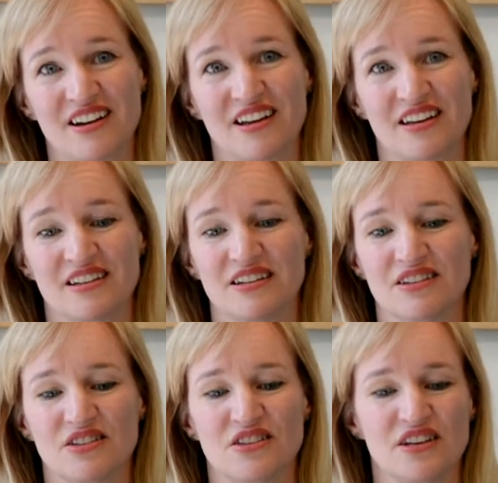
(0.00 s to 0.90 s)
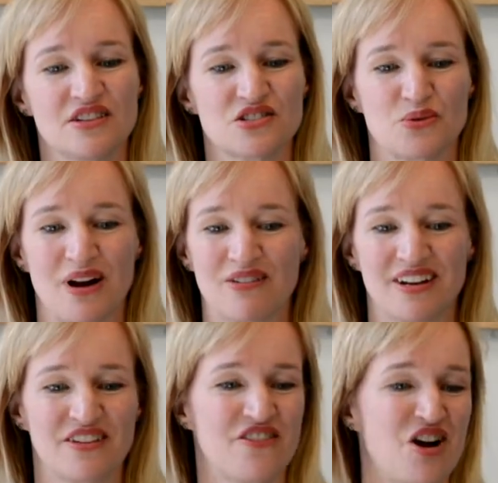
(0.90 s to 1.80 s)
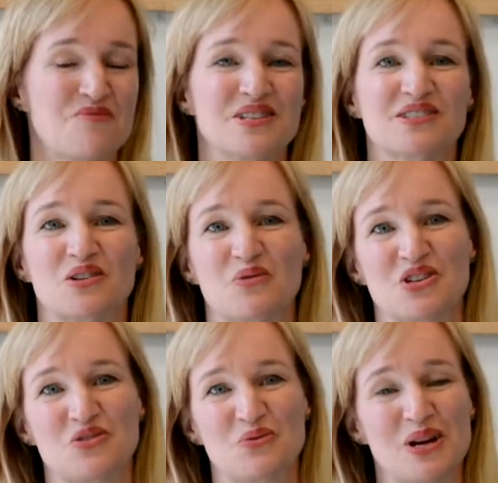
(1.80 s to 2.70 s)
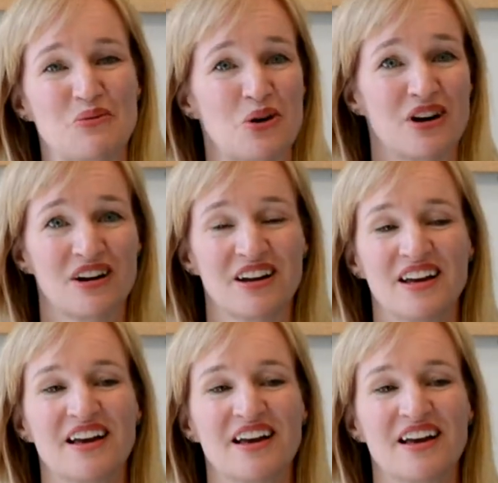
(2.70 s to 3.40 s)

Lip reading: in the surrounding environments in which we work,